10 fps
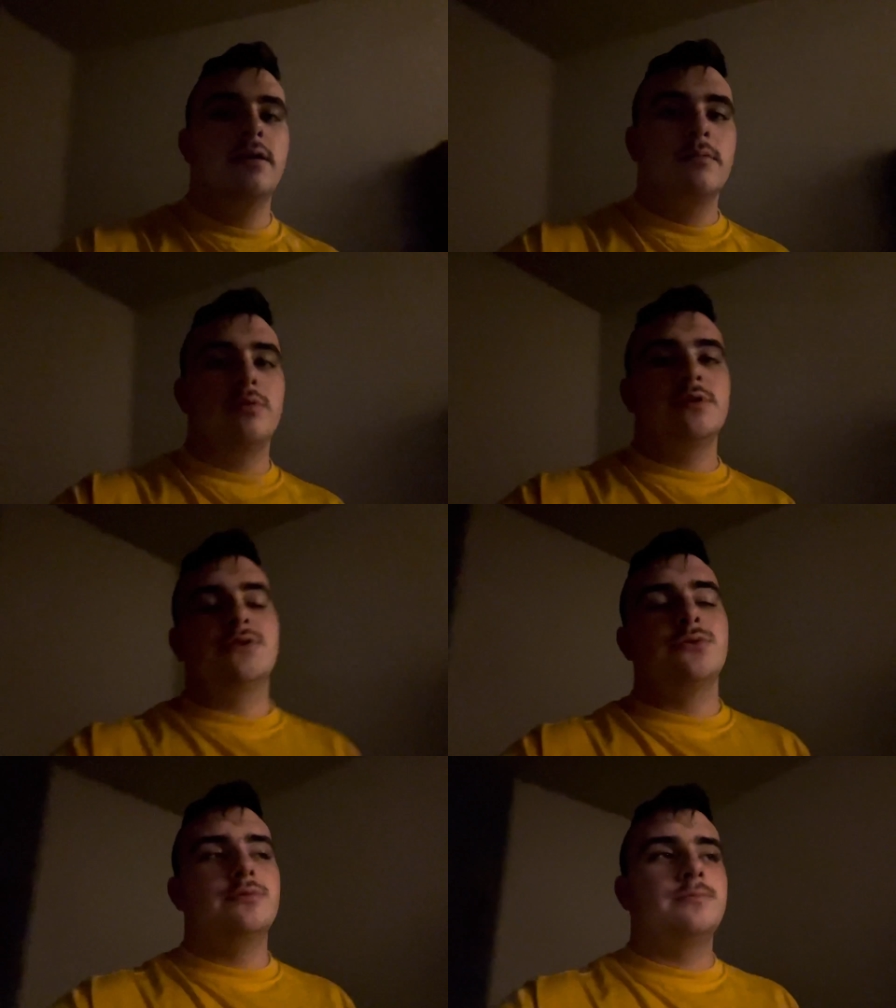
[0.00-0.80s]
pretty
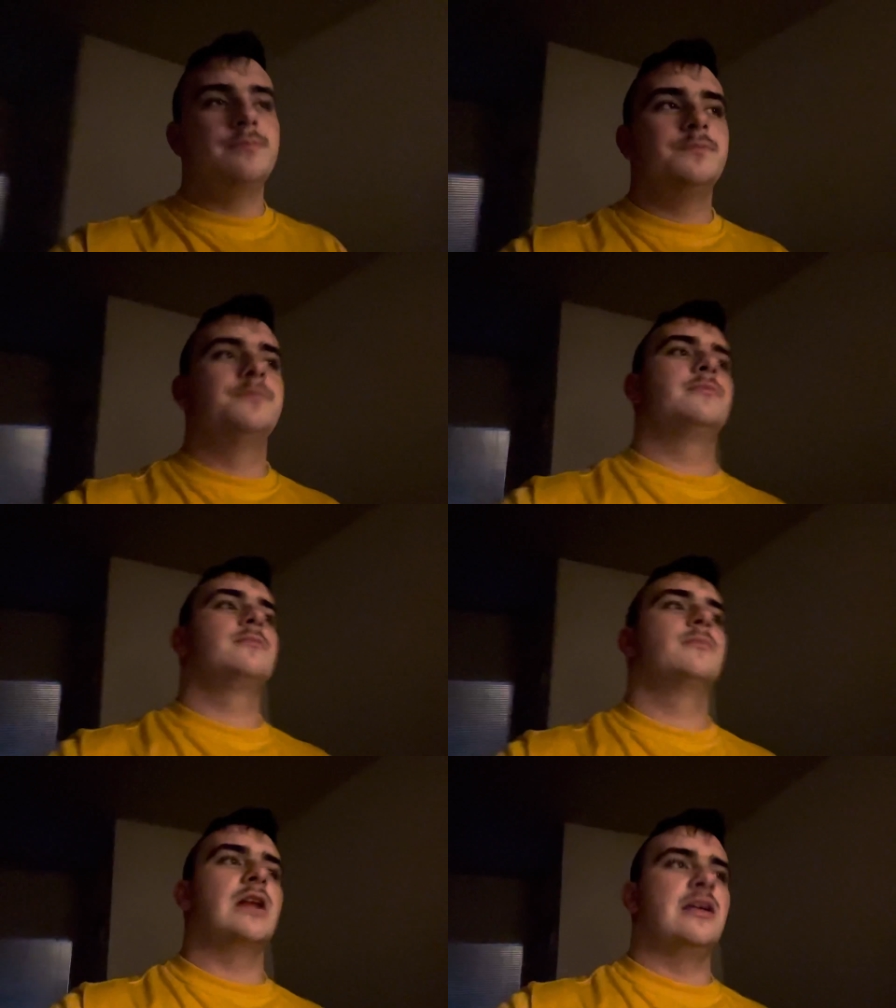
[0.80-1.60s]
soon.
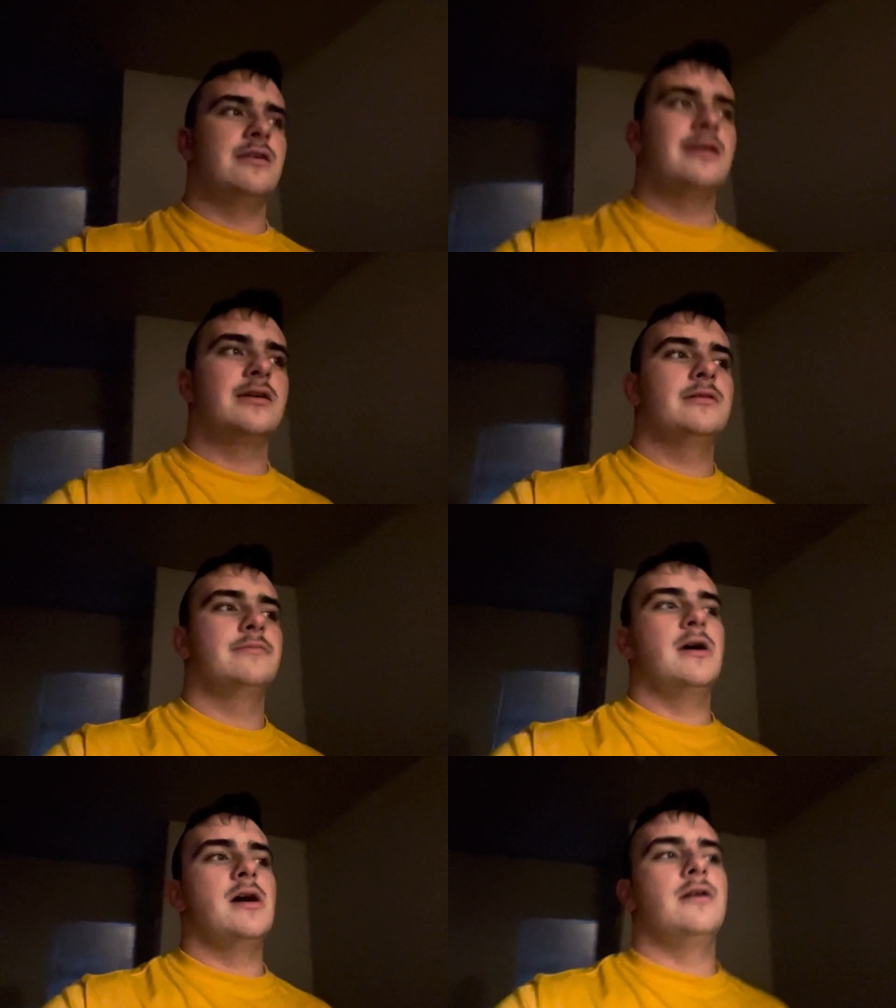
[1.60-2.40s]
I think.
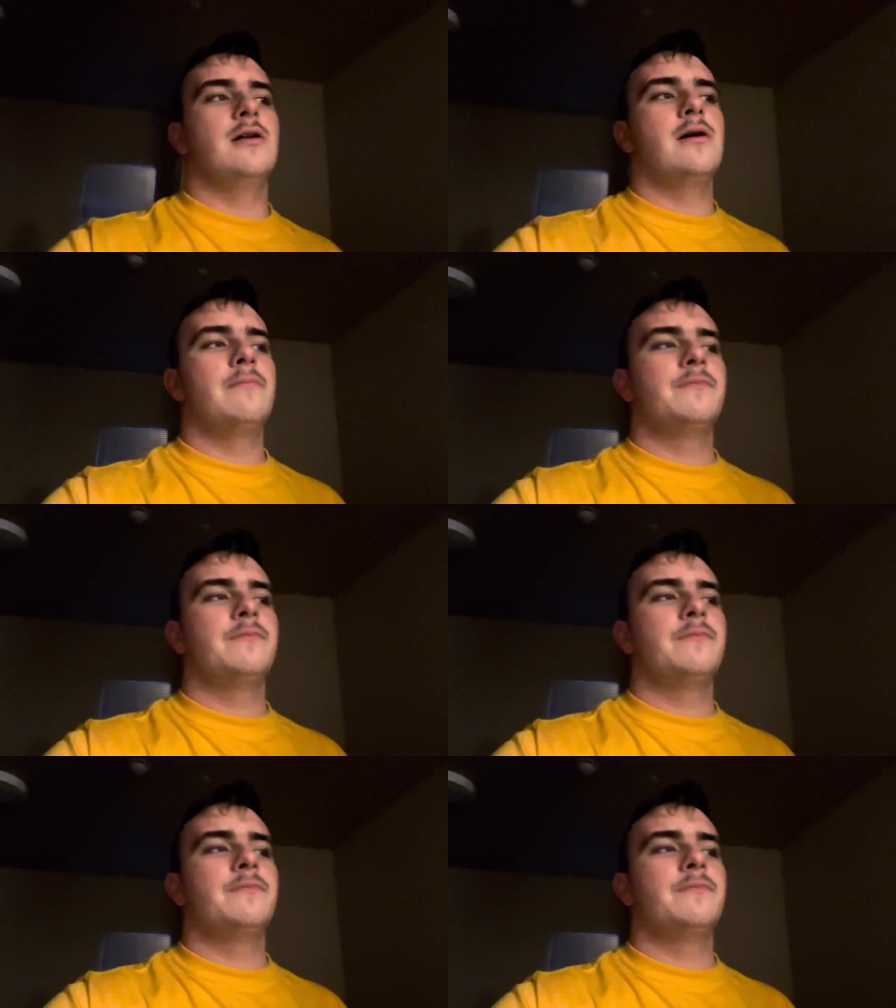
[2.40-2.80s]
I don't know.